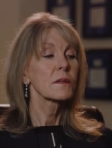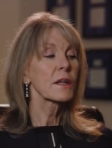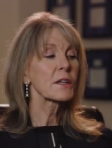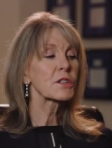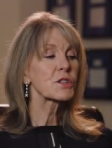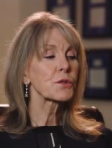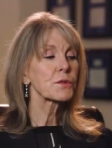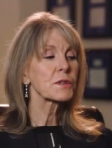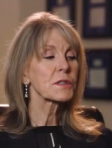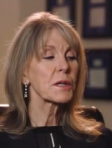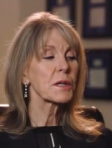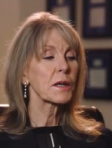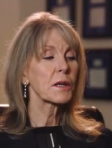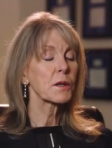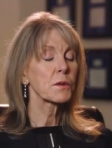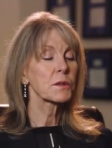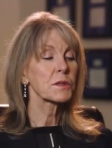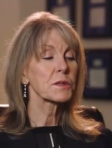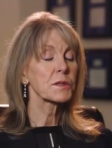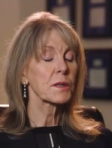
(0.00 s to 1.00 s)
Lakeshore
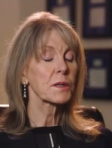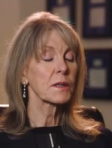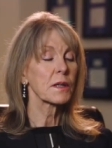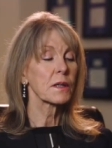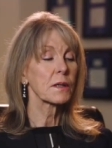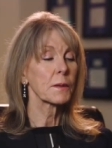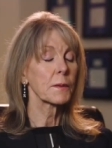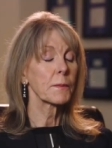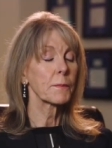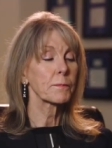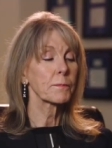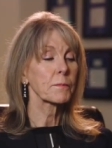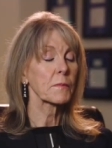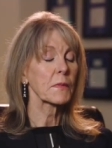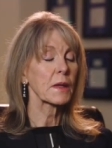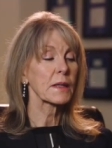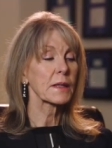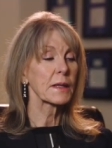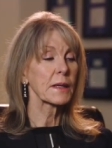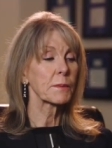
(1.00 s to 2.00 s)
Towers
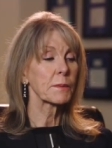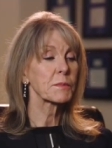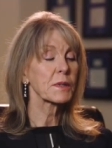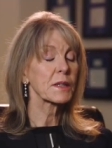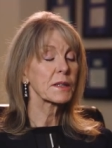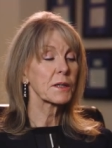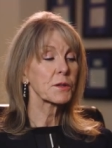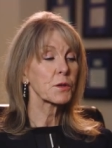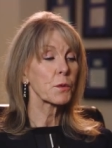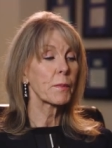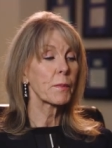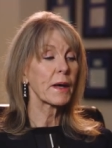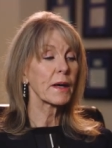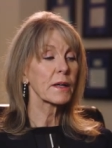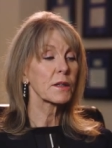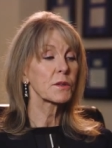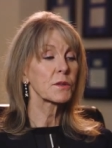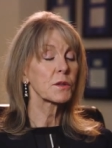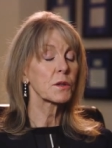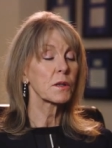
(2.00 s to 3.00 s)
came together
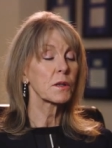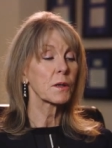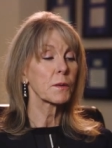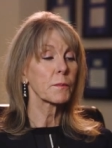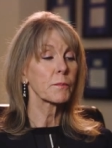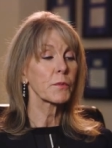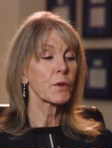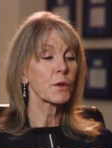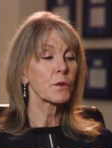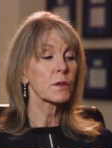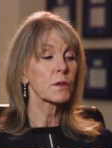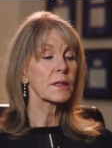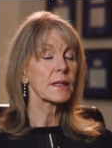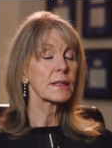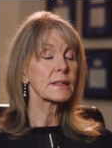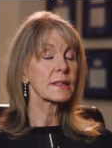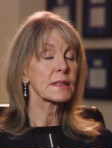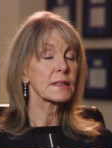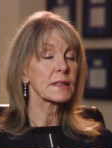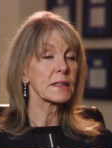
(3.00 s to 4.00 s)
back in the
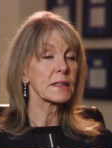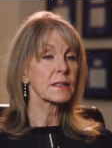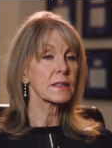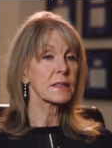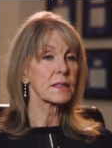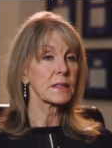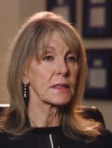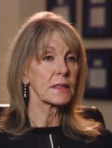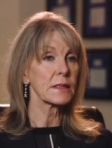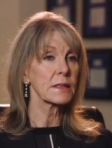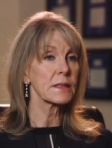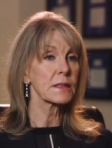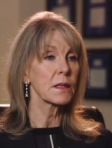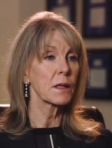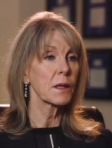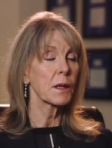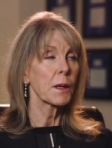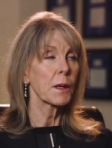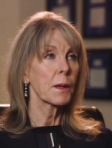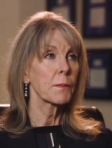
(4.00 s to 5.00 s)
early 60s.
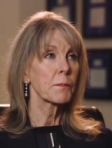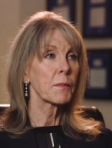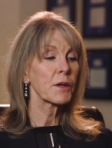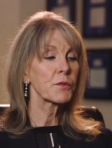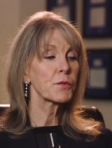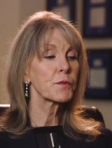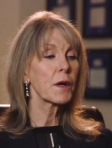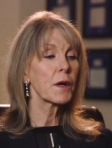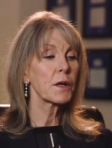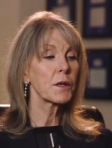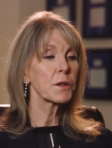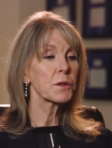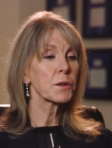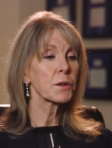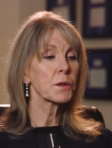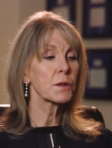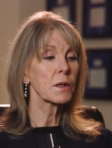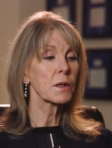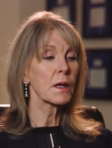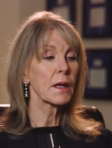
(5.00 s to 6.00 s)
My
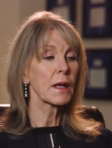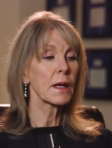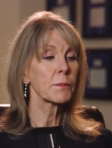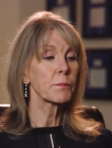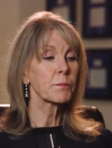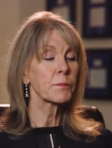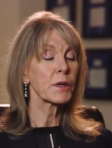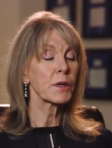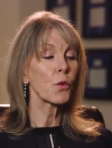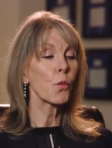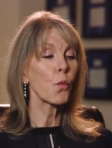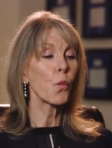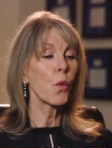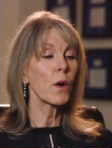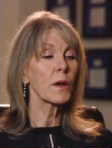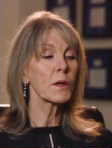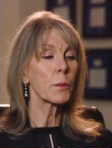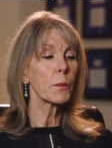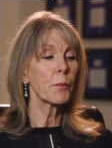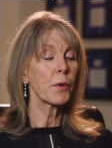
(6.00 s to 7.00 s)
father had built
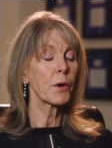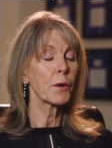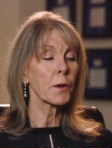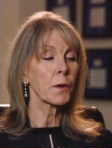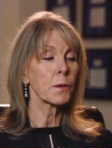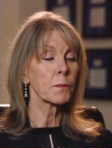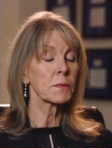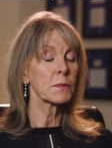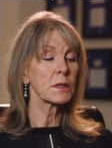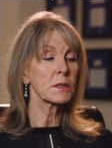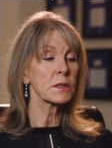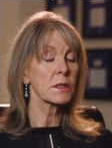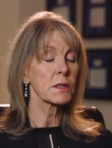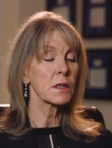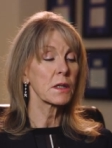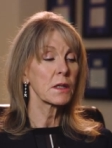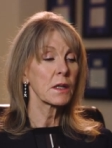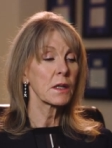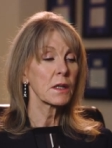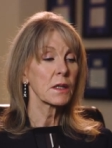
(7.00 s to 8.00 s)
one
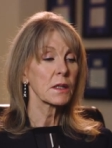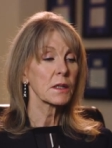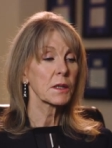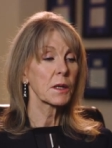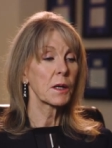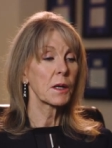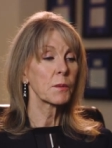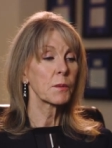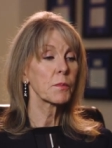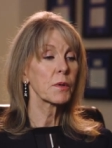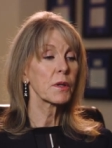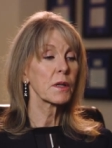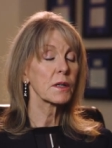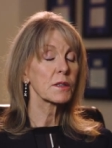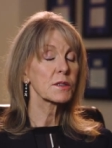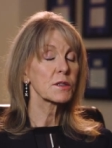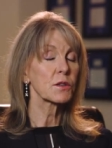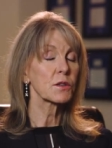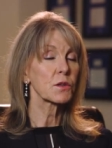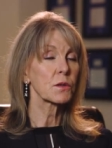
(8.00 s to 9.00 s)
apartment
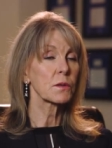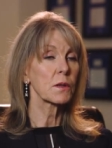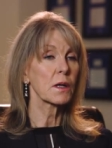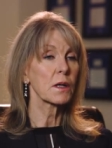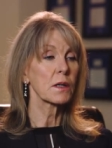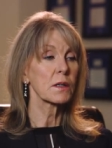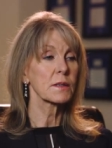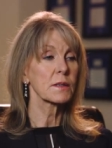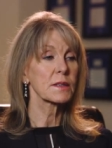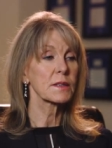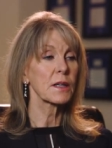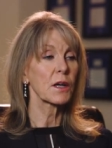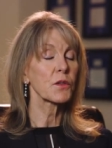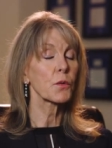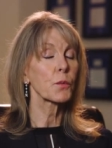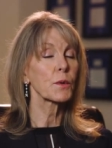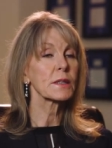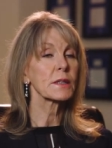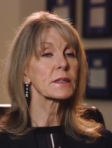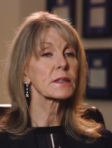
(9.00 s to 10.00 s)
complex on
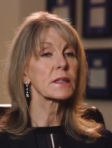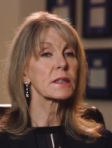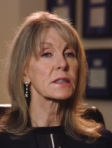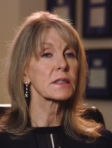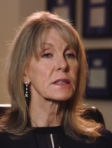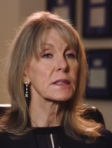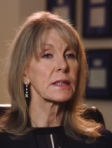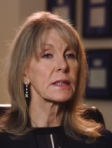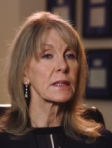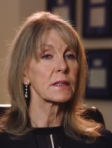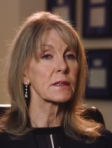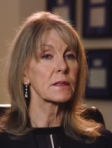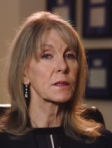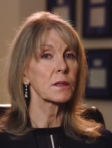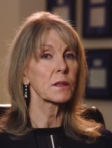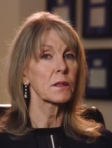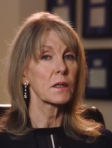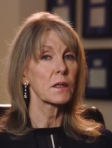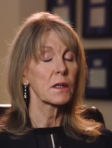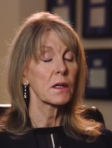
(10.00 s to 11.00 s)
Southwest 16th.